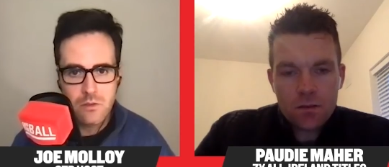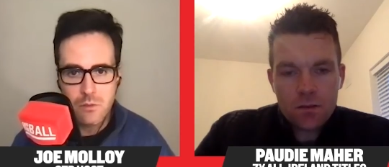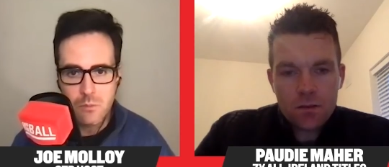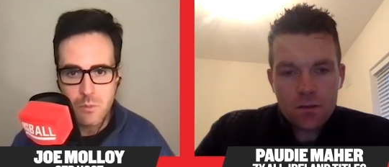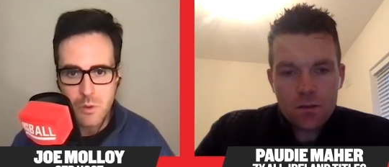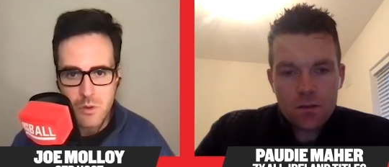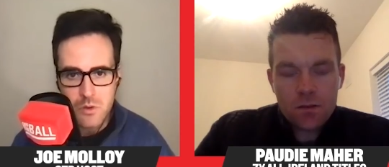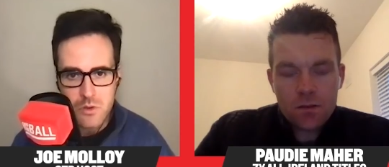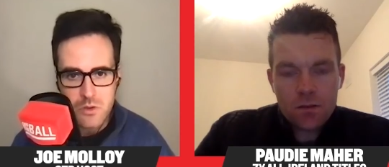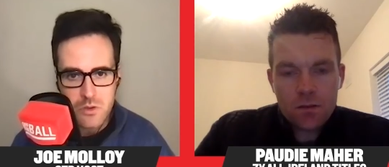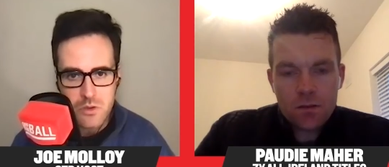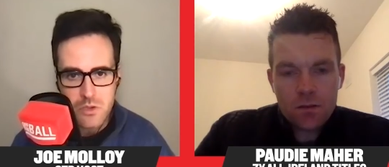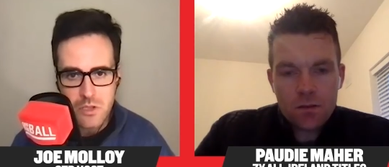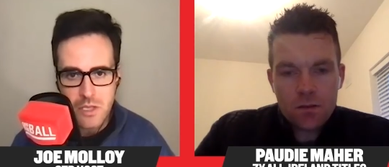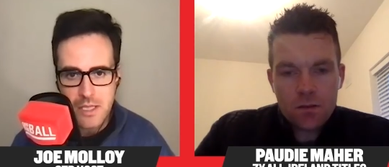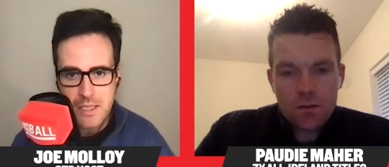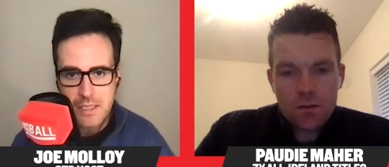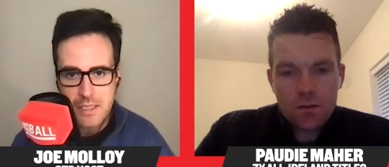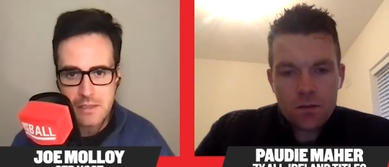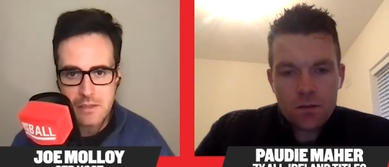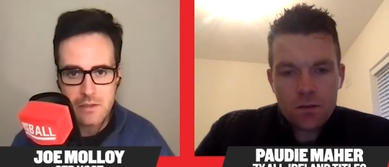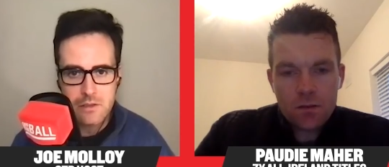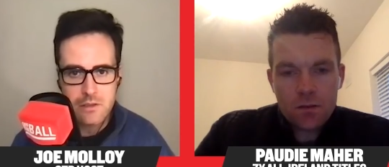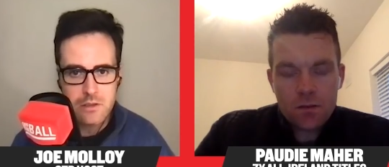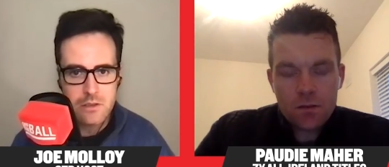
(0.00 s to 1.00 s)
Speaker 1: the Munster
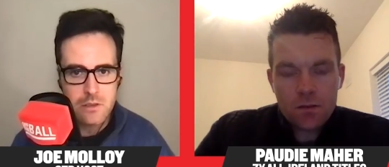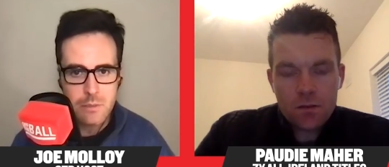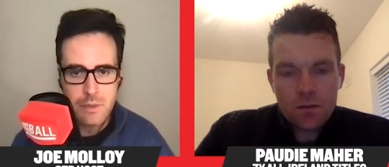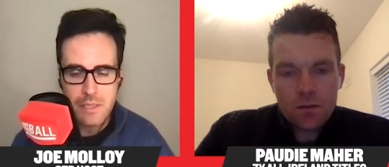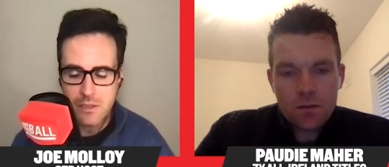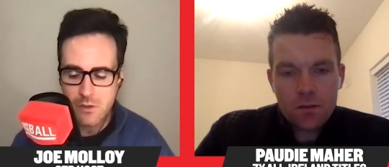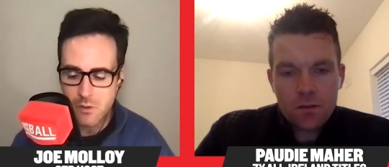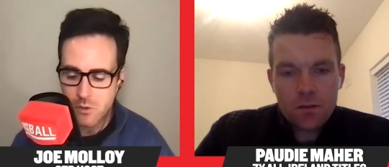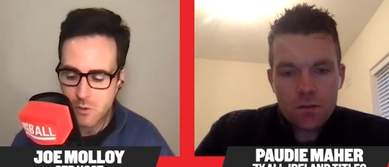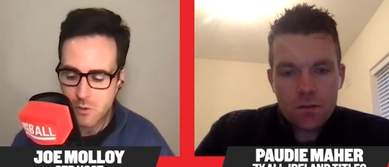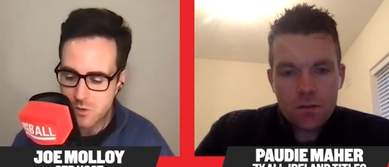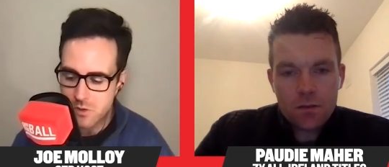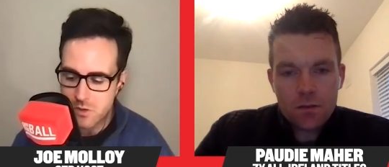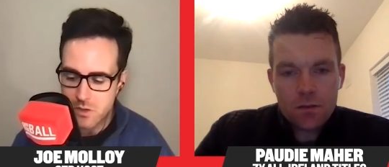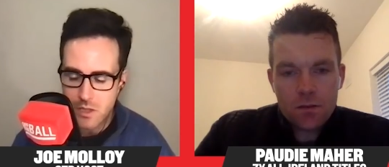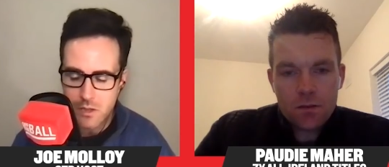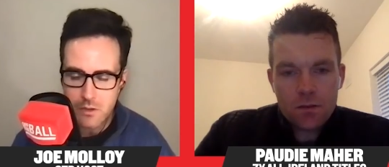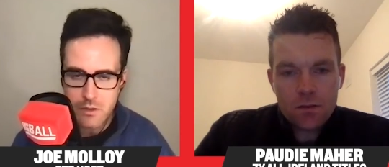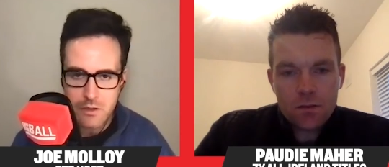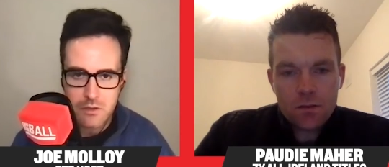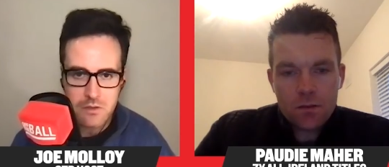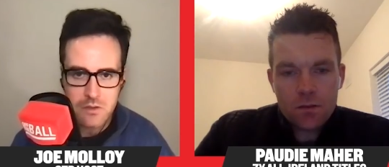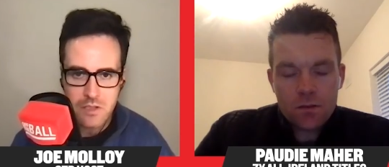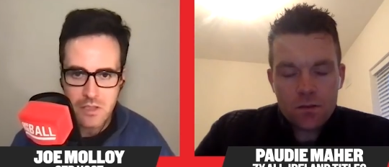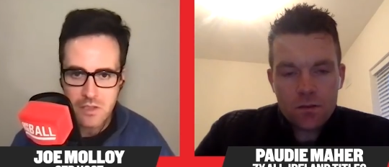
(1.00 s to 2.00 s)
titles, to be an All Star
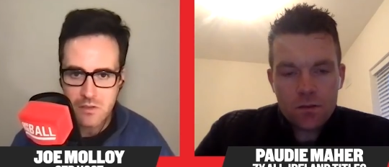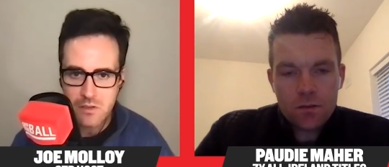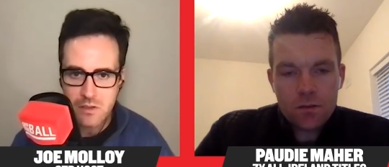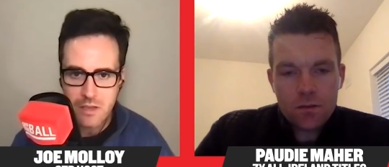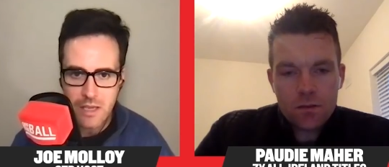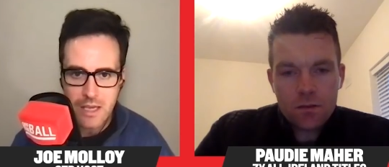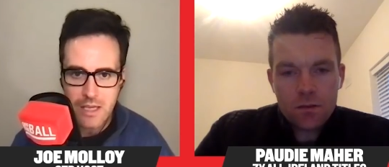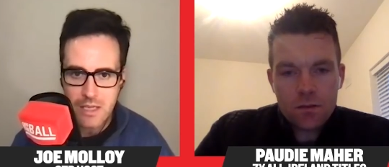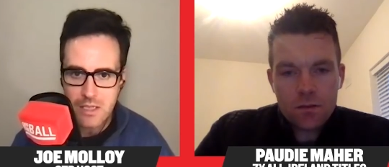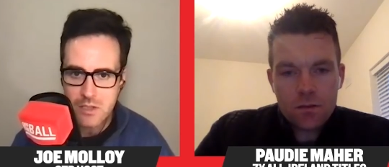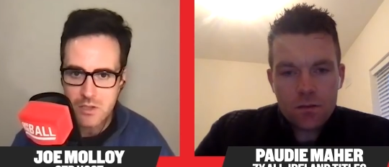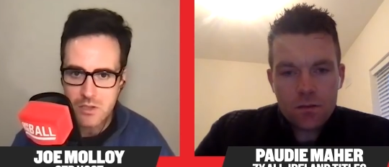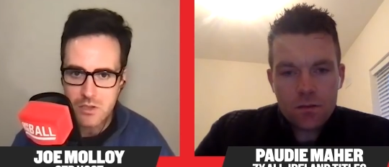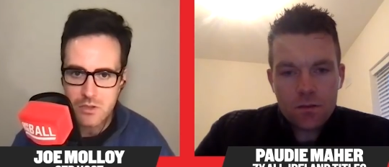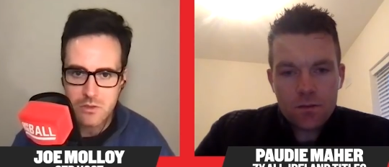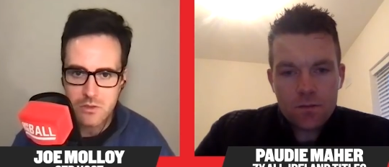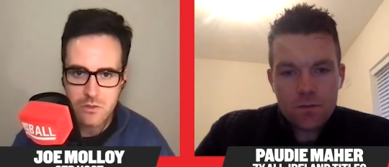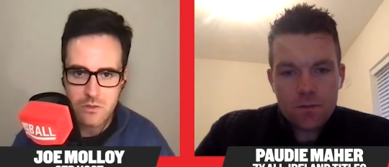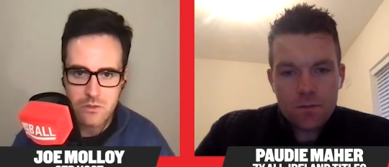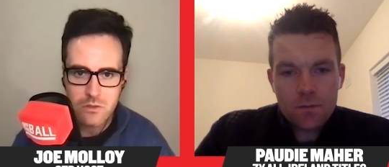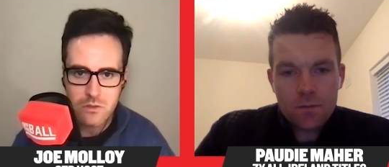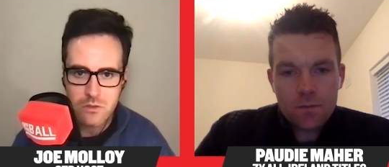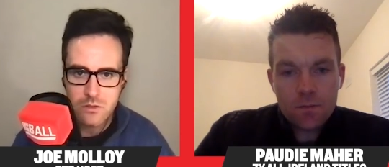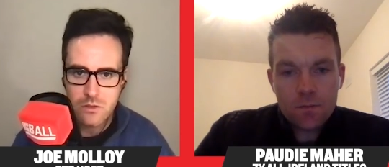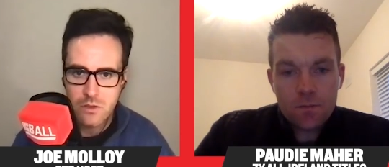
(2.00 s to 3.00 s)
on six
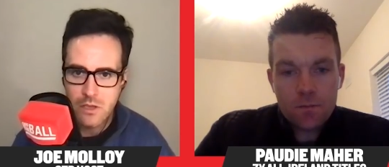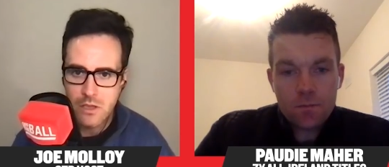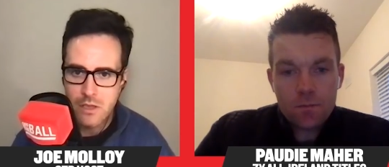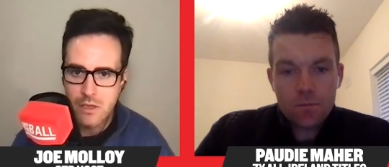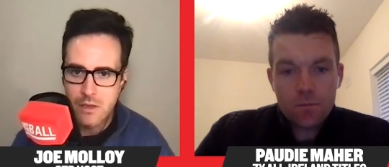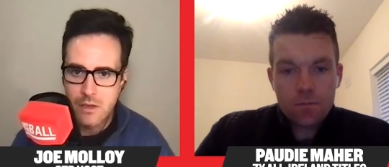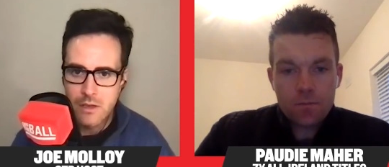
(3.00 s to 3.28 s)
occasions.